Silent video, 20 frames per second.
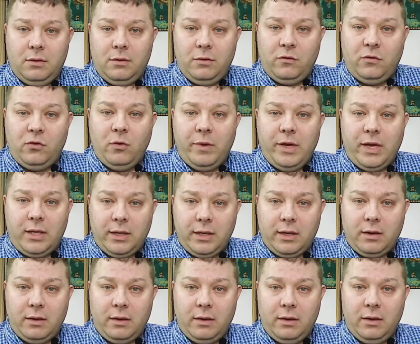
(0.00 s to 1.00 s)
To be
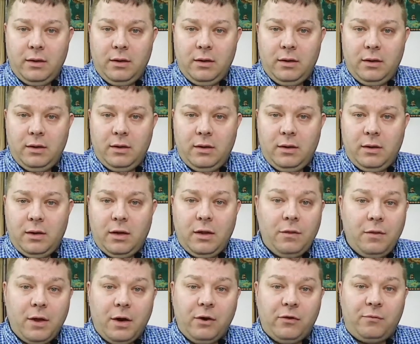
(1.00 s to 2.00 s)
clear,
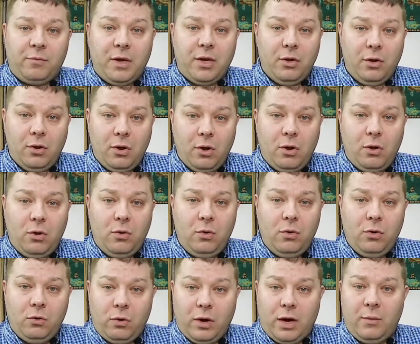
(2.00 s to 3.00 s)
there has been no
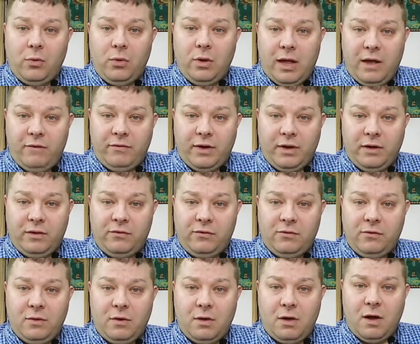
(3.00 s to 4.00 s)
credible
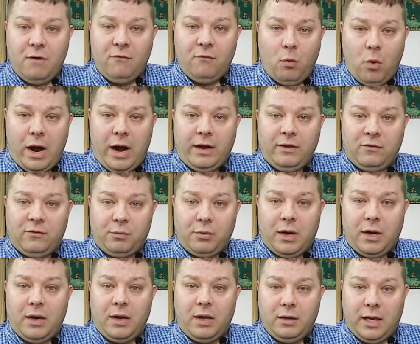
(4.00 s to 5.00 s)
evidence of
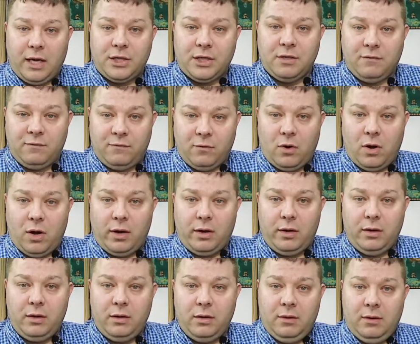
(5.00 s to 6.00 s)
widespread election fraud.
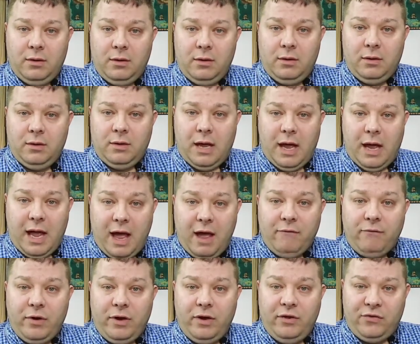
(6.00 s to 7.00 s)

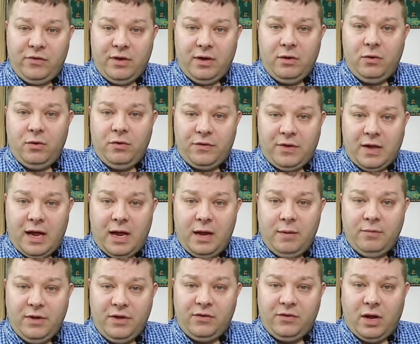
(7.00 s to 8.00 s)
Every single
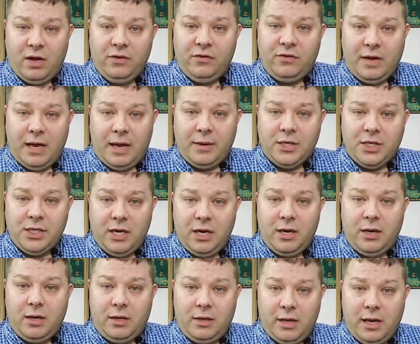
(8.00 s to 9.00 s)
time these
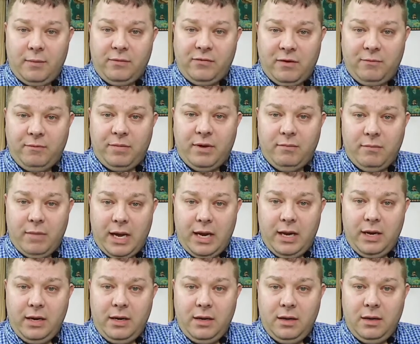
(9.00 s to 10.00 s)
unsubstantiated claims have been
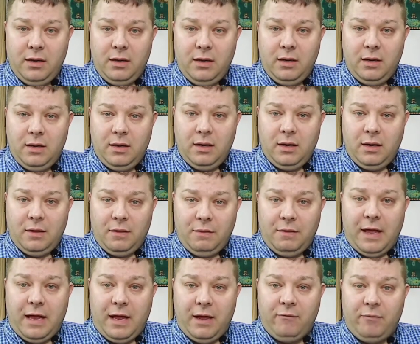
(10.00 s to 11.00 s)
made,
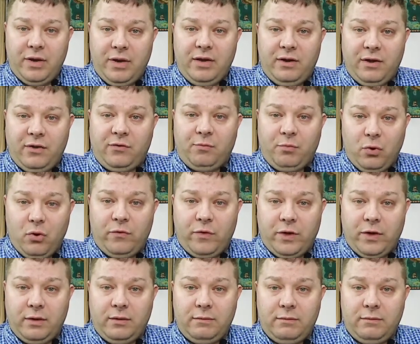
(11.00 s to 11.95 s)
they have been disproven.